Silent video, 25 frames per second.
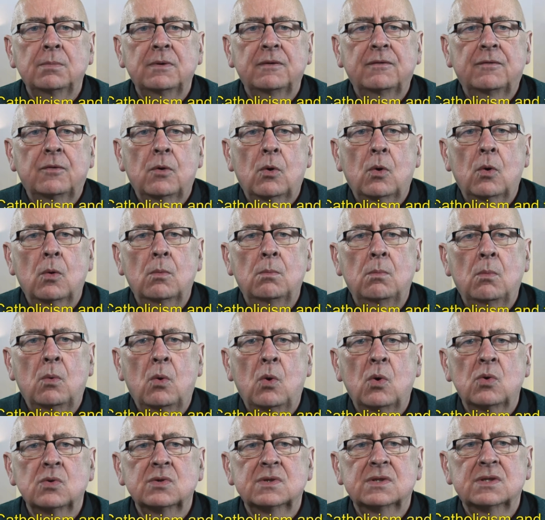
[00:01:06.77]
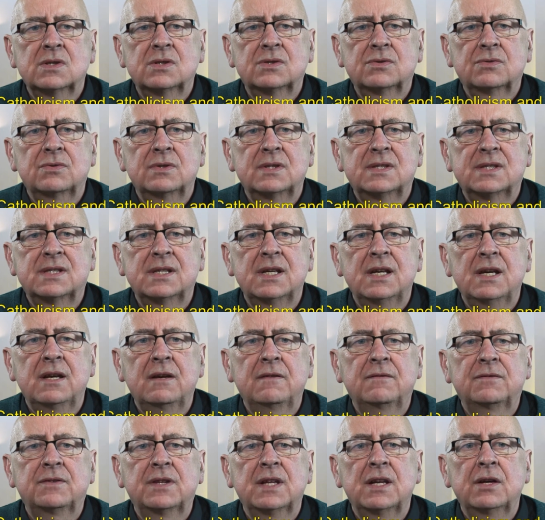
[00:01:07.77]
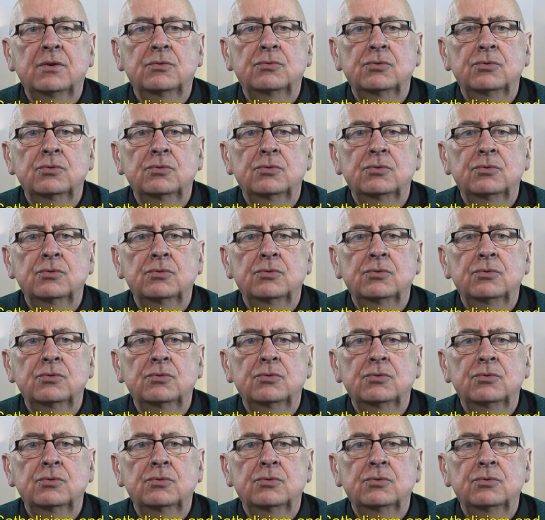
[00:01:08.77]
before Moses received the